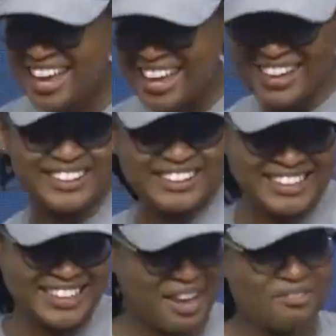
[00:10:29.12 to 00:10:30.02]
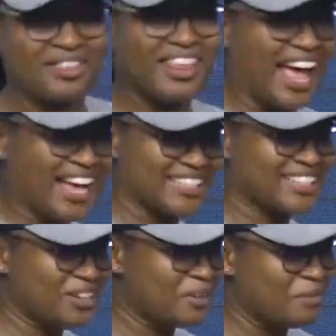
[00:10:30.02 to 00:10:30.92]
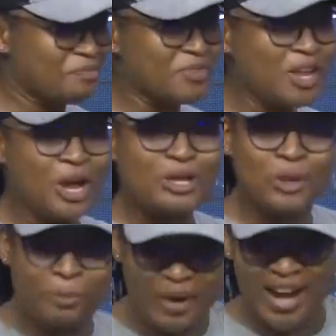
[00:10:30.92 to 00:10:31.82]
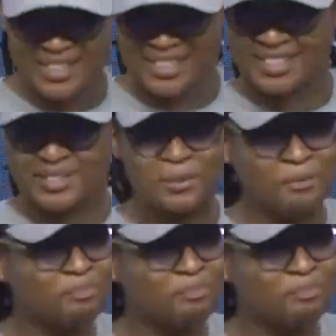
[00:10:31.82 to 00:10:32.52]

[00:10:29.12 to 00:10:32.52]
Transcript: And it just gave you the answer. So practice.